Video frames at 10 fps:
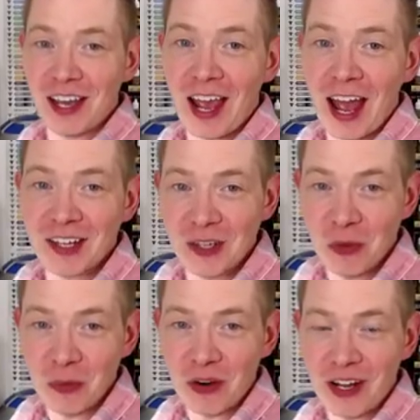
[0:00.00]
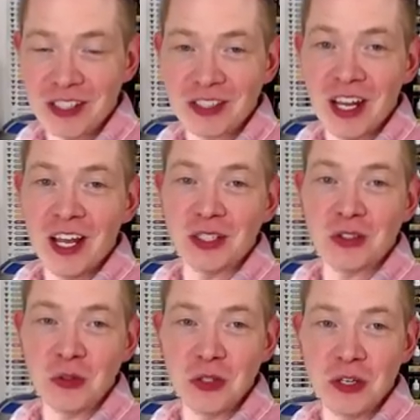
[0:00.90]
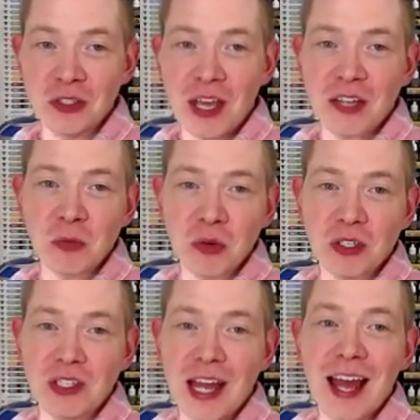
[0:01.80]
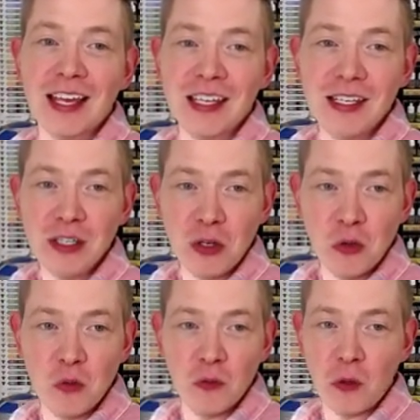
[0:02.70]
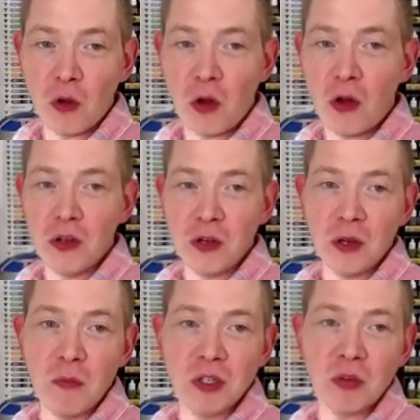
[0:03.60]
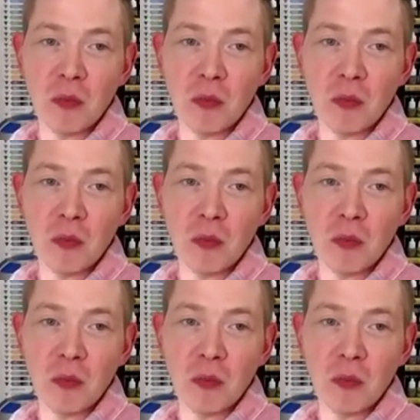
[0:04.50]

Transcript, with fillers: Castle Brush Studios, castlebrush.eu for all your commission